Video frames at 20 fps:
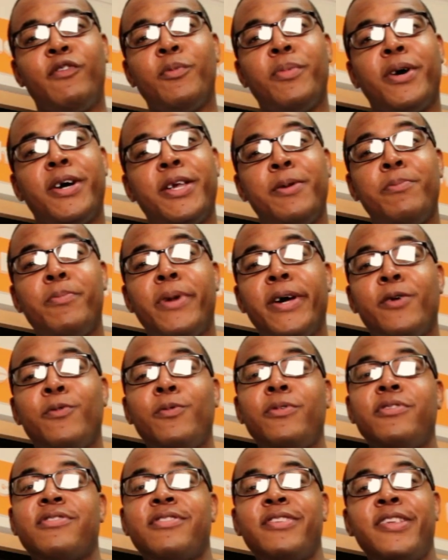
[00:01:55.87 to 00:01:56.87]
everybody, Mike
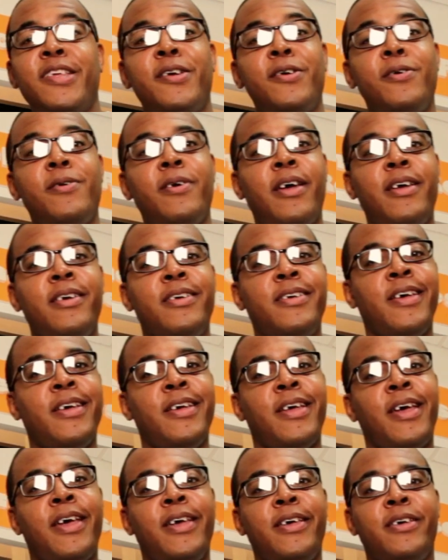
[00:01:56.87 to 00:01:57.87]
Wilson here,
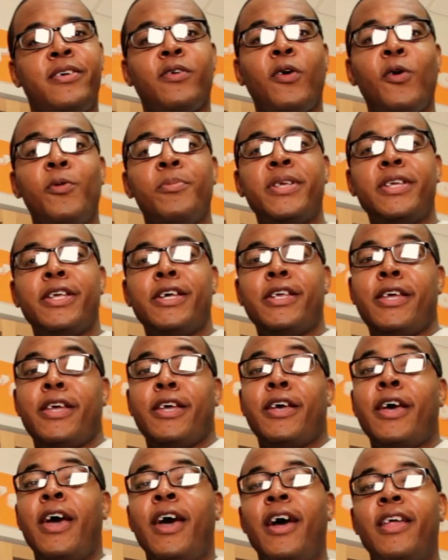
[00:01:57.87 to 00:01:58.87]
aka Coma
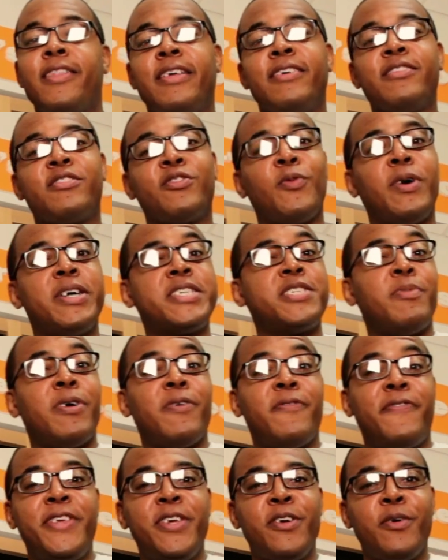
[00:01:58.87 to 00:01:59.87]
Niddy. Thanks for watching my
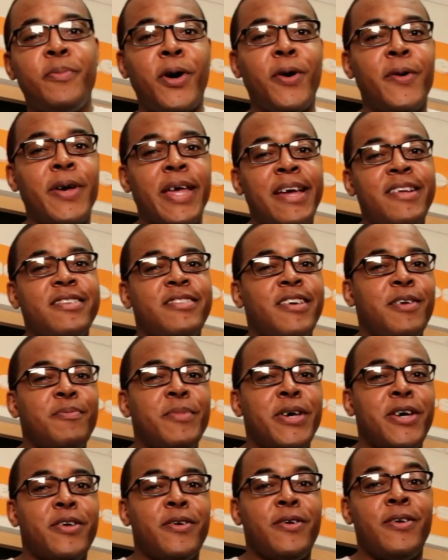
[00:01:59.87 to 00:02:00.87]
video about
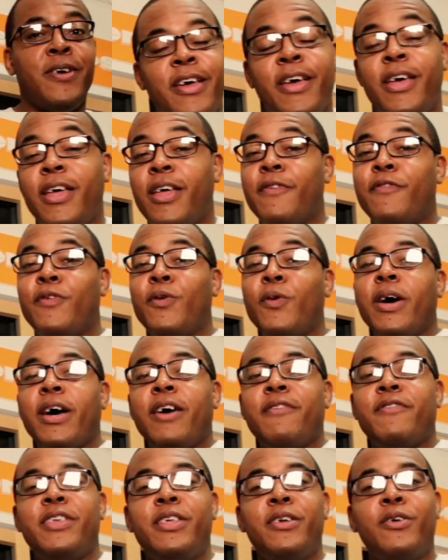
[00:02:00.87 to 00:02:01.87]
antimatter. If you
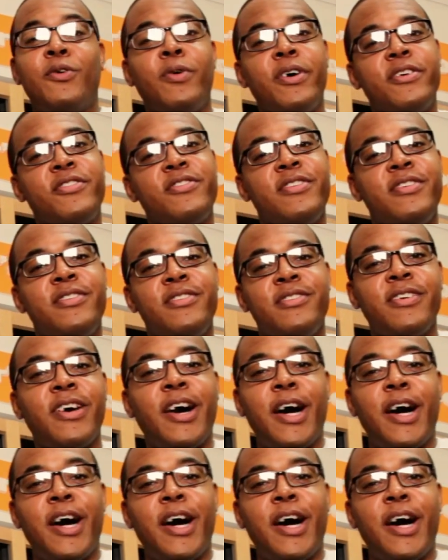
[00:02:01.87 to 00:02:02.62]
have any questions,